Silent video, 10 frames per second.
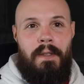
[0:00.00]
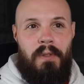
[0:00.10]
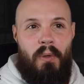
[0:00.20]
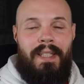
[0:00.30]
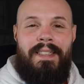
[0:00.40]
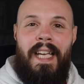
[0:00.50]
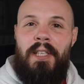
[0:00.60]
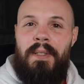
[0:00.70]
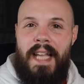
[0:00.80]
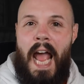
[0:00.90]
So a
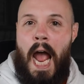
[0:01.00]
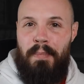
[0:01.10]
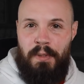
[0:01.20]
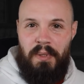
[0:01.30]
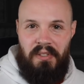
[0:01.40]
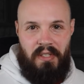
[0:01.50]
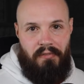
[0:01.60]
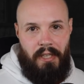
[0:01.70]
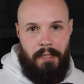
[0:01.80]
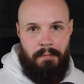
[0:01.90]
container is app
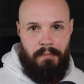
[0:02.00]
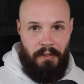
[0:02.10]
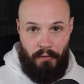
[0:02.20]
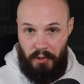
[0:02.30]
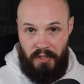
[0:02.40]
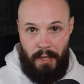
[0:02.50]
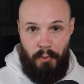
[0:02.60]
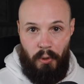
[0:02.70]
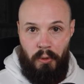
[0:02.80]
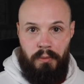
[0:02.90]
specific. Like for
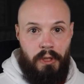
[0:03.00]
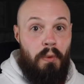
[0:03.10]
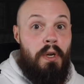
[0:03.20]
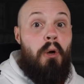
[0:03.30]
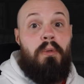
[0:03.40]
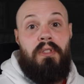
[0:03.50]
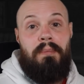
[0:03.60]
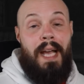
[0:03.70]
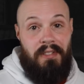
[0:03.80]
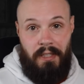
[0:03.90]
example, you know, Notes
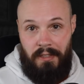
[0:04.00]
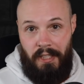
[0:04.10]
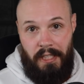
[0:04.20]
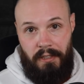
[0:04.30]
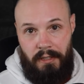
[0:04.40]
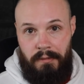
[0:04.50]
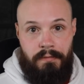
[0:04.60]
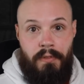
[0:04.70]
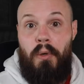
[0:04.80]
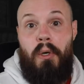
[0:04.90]
has a container,
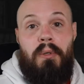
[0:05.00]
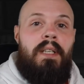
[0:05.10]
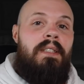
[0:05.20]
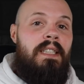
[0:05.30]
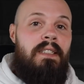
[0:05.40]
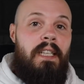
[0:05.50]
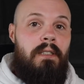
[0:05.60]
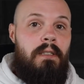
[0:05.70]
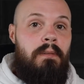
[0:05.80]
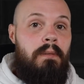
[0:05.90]
Photos has a
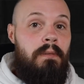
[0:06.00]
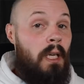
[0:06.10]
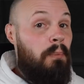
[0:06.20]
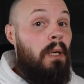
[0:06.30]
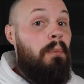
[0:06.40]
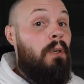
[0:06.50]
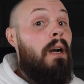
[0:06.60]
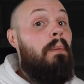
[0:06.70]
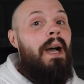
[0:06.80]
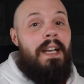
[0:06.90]
container, Dub Dub
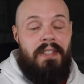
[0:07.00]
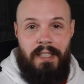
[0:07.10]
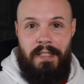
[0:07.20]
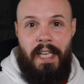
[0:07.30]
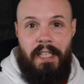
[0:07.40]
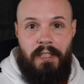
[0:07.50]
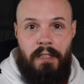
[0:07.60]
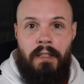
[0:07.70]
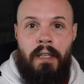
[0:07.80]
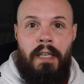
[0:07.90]
Grub has a
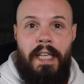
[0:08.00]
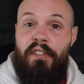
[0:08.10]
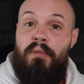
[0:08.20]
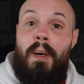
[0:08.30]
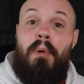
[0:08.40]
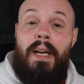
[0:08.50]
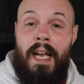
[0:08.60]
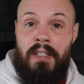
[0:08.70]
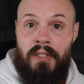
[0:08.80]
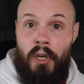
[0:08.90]
container. And if you remember in
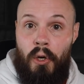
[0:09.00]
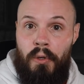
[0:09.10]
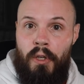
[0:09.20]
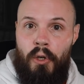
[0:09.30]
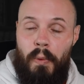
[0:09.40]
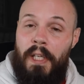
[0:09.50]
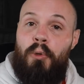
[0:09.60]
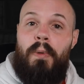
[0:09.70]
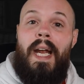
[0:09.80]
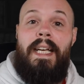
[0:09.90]
Xcode, we
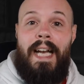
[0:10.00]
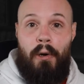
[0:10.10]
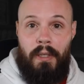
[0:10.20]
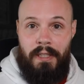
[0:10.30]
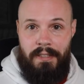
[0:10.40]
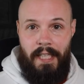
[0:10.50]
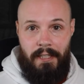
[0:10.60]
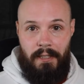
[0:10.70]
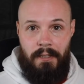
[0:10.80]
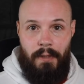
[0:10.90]
created our
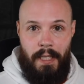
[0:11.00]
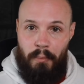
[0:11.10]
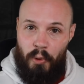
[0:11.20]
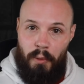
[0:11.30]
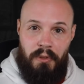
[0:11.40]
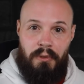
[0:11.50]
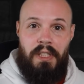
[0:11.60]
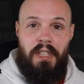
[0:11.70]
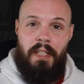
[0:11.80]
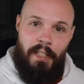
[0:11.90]
container, right? I'm gonna up the
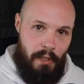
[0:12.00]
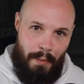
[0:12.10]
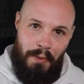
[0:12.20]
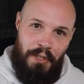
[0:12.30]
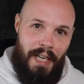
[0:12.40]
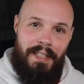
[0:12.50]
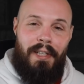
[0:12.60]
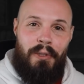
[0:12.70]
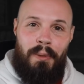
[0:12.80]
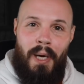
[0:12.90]
screenshot there. You remember checking
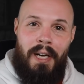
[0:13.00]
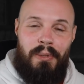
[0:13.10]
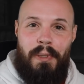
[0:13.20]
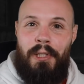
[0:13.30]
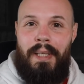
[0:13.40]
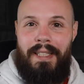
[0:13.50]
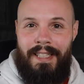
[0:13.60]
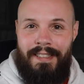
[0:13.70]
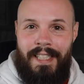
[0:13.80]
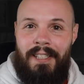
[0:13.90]
that little box and we created the
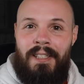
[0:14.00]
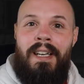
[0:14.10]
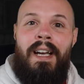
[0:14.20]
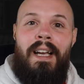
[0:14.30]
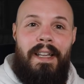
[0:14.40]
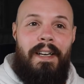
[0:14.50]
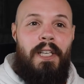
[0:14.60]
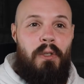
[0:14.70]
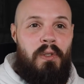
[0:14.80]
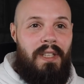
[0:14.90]
container? There you
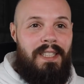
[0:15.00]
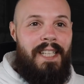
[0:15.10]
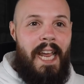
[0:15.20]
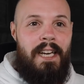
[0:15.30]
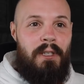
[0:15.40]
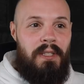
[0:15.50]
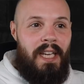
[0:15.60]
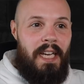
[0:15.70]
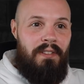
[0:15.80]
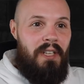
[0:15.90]
go. So the container is
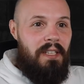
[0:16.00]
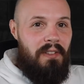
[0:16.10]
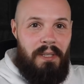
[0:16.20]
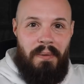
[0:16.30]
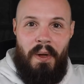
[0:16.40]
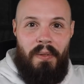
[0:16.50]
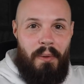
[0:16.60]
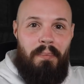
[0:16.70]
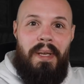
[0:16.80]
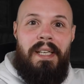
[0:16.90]
kind of like the, the
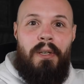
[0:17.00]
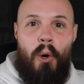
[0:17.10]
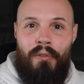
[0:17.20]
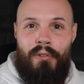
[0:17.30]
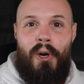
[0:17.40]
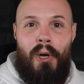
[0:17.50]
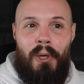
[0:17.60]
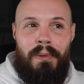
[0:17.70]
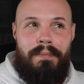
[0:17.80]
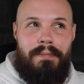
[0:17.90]
big
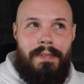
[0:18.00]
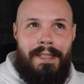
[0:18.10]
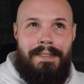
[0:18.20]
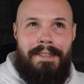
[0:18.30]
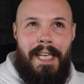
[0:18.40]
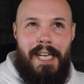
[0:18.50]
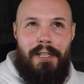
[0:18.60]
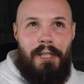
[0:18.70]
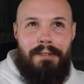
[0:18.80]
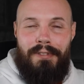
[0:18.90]
overall
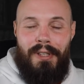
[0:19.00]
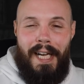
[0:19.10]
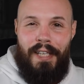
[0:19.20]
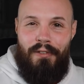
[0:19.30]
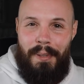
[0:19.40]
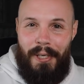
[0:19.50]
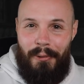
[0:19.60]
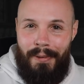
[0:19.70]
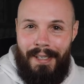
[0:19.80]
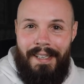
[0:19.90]
container, for lack of a better
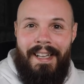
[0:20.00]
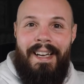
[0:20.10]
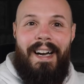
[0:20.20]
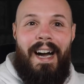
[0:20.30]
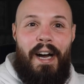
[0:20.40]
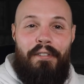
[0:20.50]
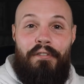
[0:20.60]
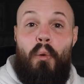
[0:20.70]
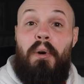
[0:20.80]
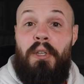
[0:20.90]
word, uh,
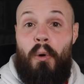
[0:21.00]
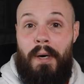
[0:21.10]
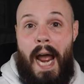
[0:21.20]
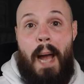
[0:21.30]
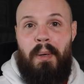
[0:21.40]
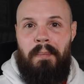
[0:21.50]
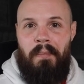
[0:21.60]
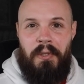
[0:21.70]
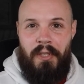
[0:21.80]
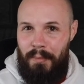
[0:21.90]
for your app.
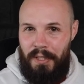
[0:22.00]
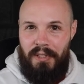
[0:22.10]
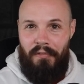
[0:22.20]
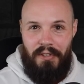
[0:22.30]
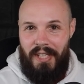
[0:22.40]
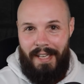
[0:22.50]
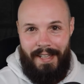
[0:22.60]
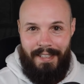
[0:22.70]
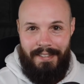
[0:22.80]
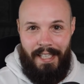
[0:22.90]
There's gonna be stuff inside
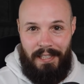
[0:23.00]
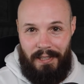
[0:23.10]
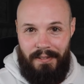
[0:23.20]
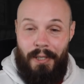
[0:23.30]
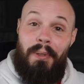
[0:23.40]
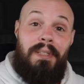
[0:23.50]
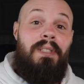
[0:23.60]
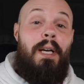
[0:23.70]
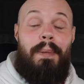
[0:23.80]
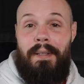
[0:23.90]
that container that we're gonna
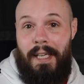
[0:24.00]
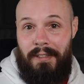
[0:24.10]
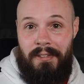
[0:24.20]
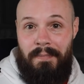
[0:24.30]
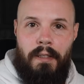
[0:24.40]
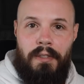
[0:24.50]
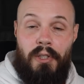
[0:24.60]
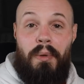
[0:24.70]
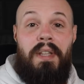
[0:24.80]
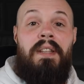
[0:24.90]
talk about next.
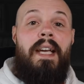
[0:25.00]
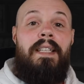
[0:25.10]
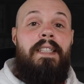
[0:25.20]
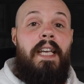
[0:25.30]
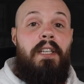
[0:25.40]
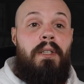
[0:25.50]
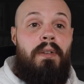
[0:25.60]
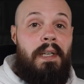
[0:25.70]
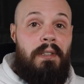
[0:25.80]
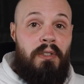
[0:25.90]
So within that container,
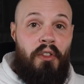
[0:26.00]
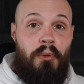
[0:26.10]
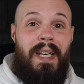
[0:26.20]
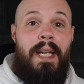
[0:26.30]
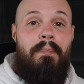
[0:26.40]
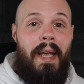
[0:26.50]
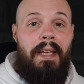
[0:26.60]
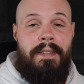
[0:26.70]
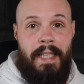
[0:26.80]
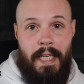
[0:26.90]
there's three
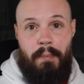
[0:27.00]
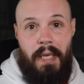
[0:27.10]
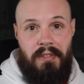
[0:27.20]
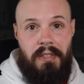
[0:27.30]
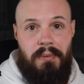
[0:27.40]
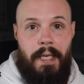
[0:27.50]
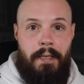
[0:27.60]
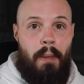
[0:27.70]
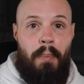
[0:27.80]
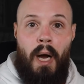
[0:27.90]
main databases, right?
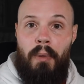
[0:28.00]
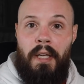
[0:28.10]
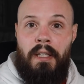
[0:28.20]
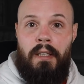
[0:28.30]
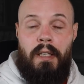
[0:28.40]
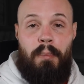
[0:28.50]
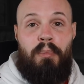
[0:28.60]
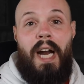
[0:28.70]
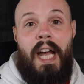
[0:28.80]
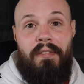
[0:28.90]
A public, a
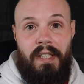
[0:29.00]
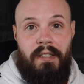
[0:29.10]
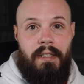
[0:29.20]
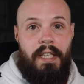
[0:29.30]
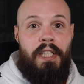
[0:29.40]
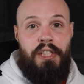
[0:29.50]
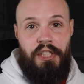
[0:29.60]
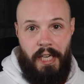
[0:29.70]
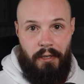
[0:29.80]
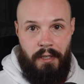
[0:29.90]
private, and a
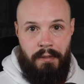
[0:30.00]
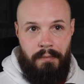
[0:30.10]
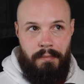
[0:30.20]
shared.